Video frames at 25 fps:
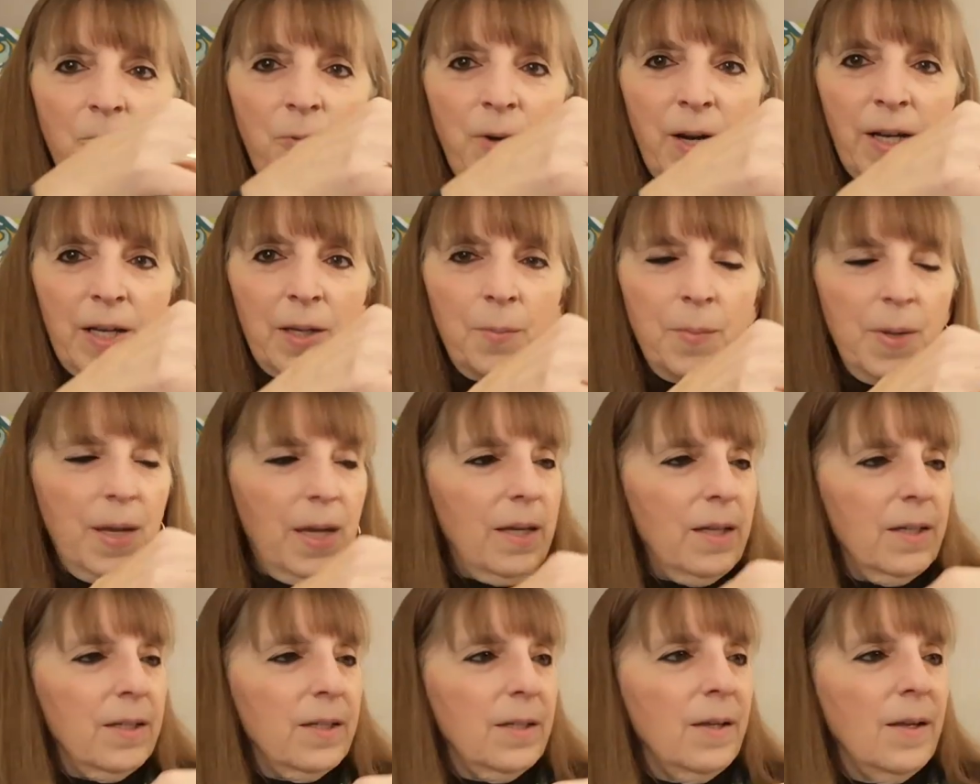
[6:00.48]

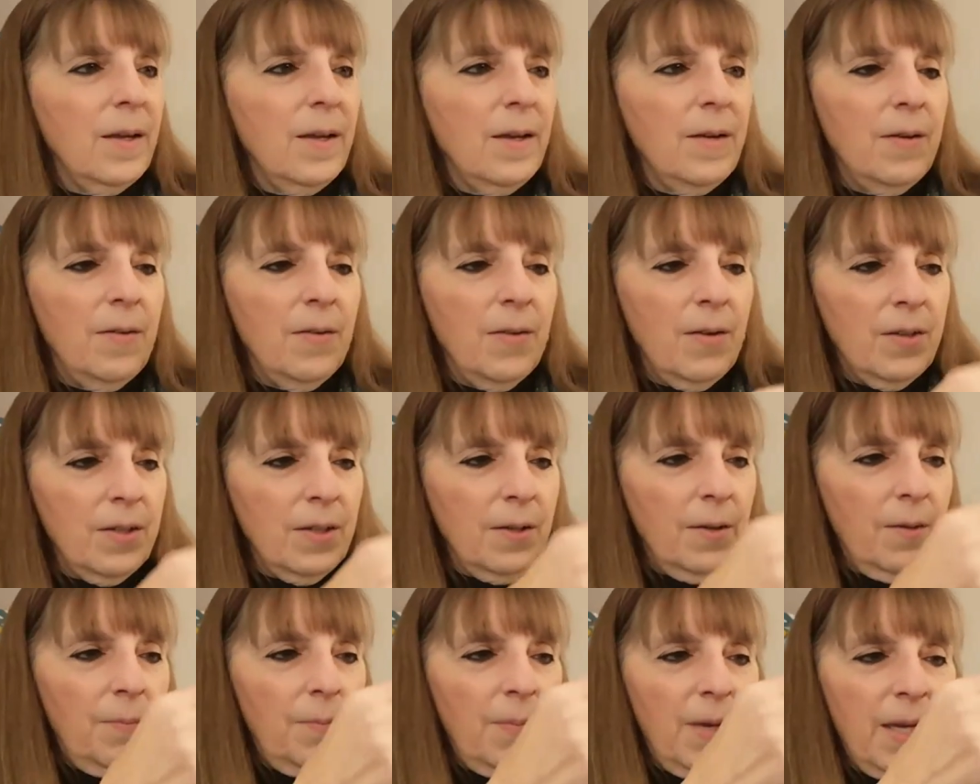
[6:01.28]
recommend
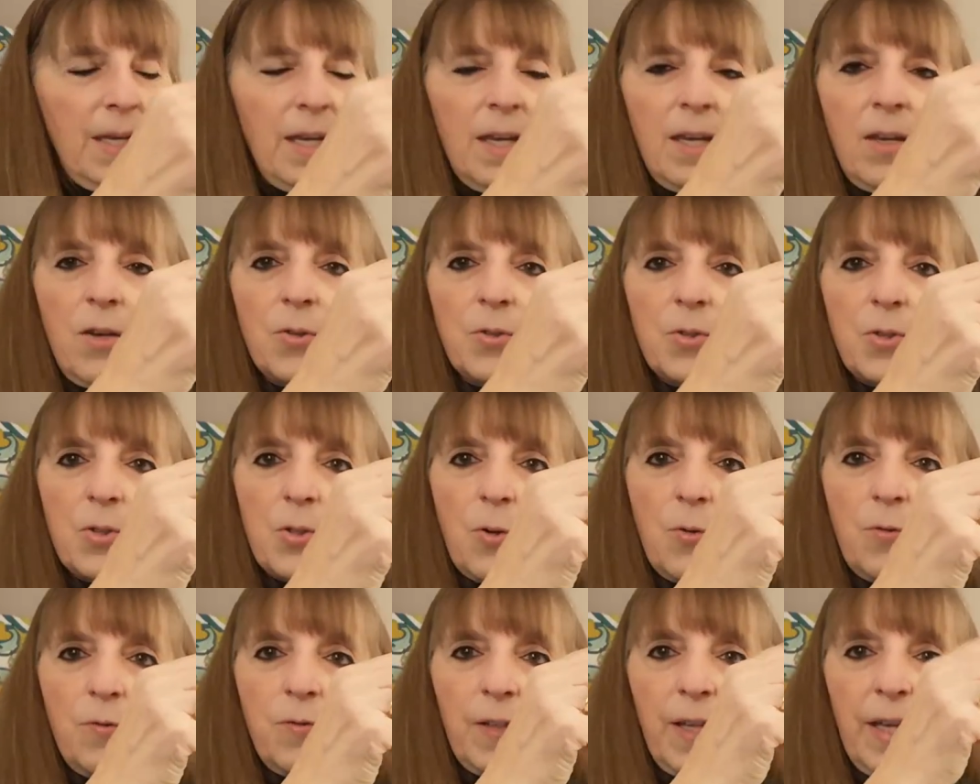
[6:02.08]
making your
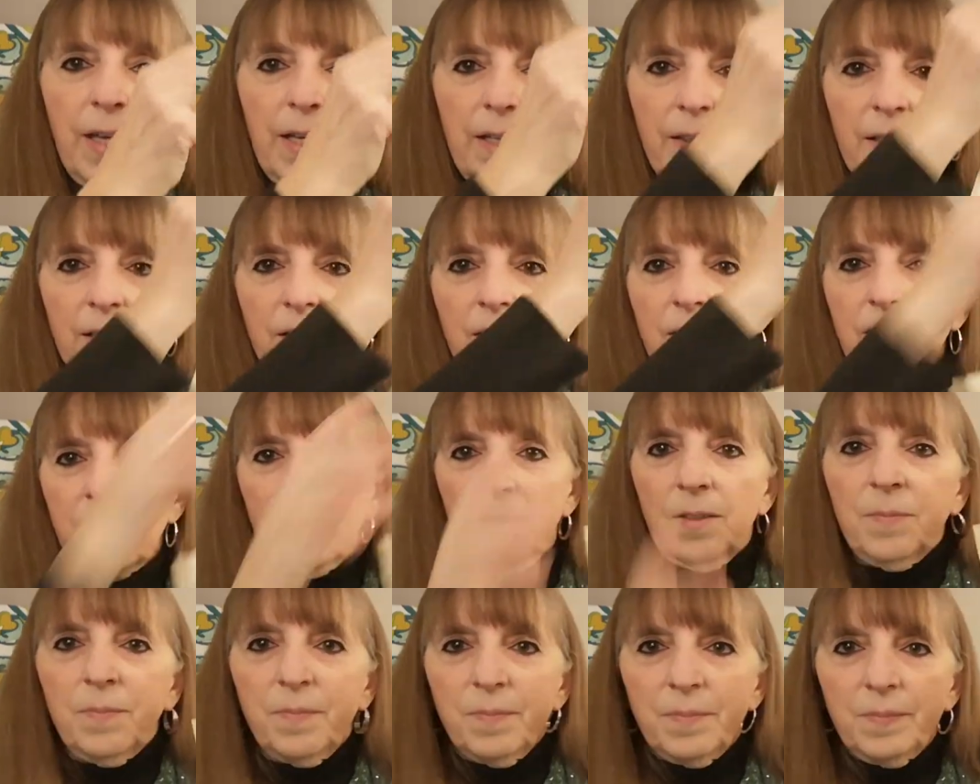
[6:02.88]
snowflake. This is
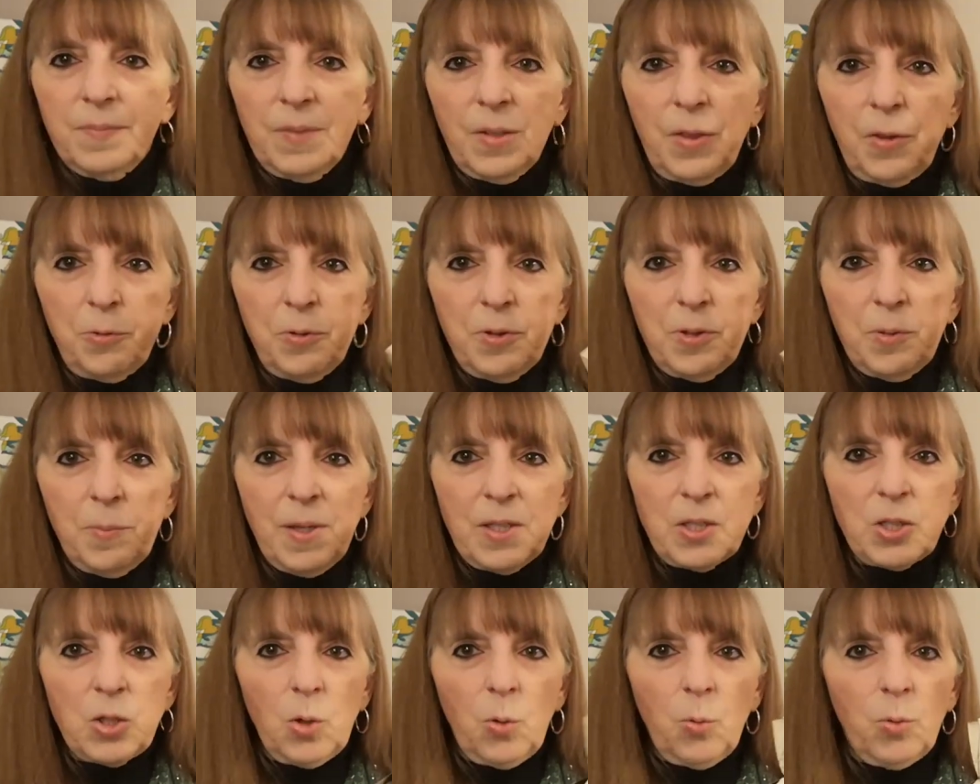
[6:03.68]
a
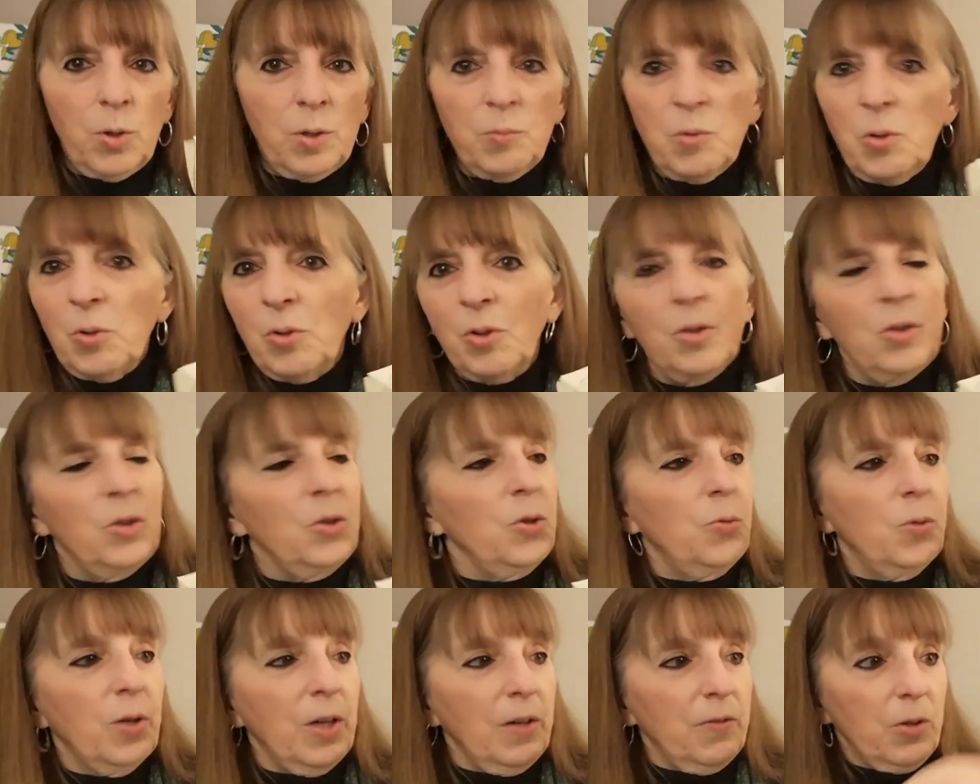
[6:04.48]
3-dimensional one. You can
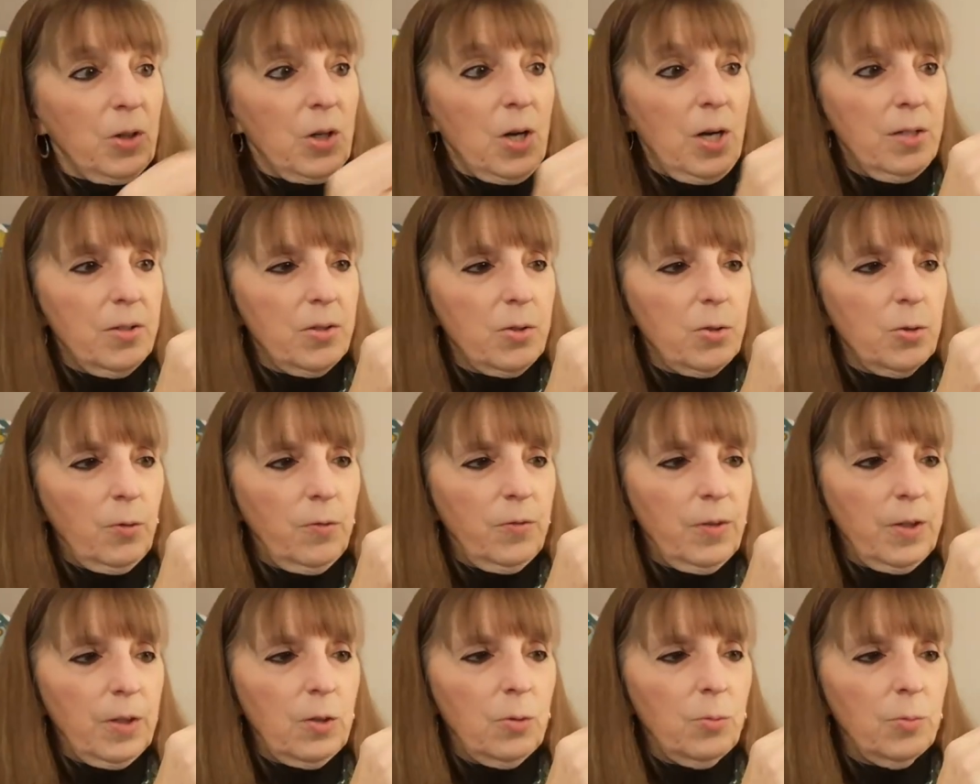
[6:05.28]
do whatever kind of
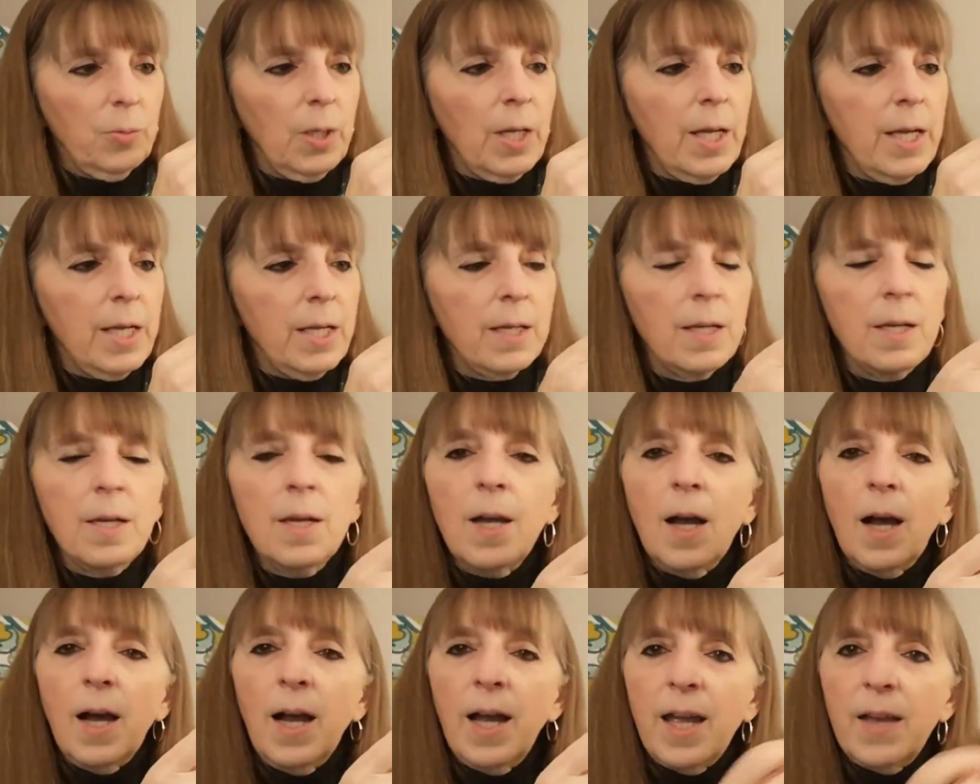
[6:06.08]
snowflake you would like.
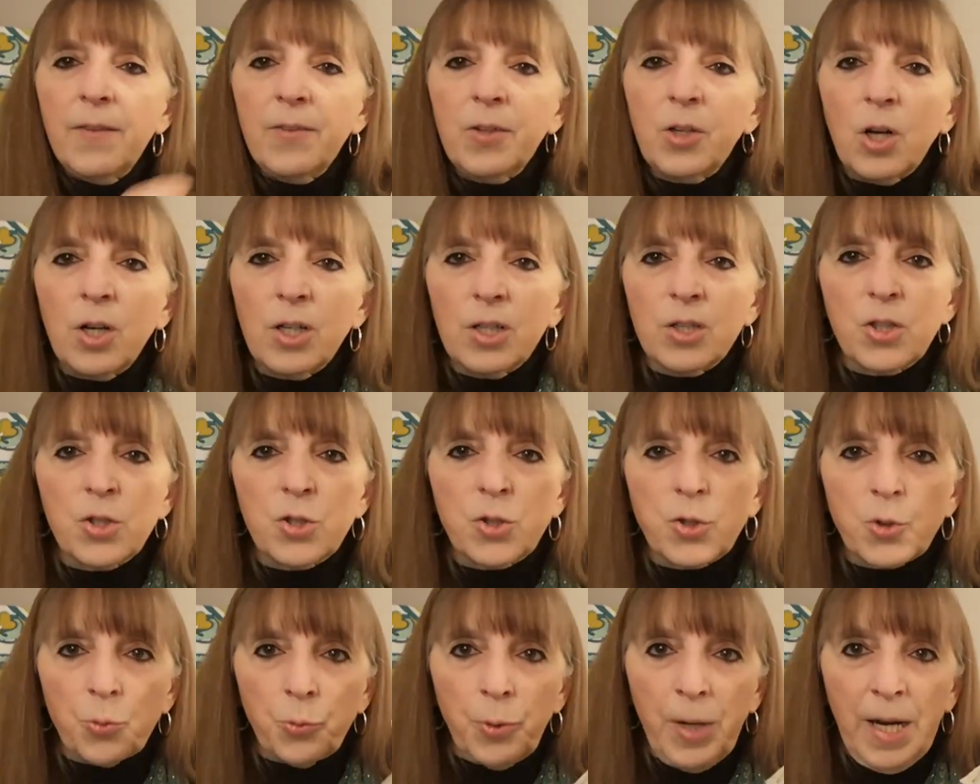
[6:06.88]
I have it on a
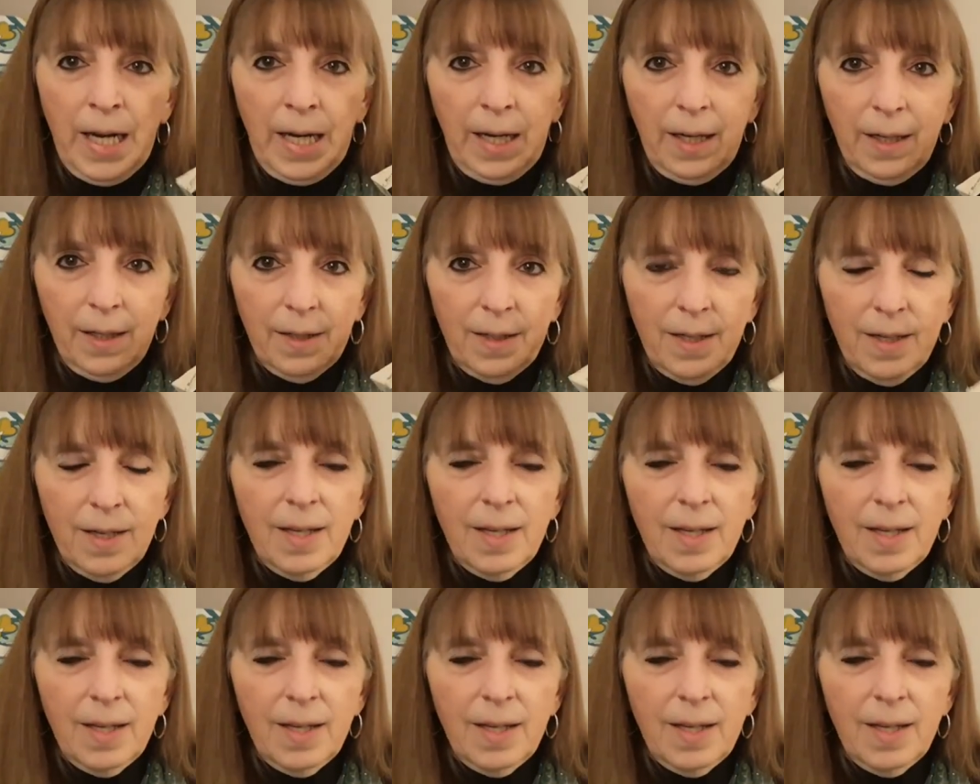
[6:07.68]
string.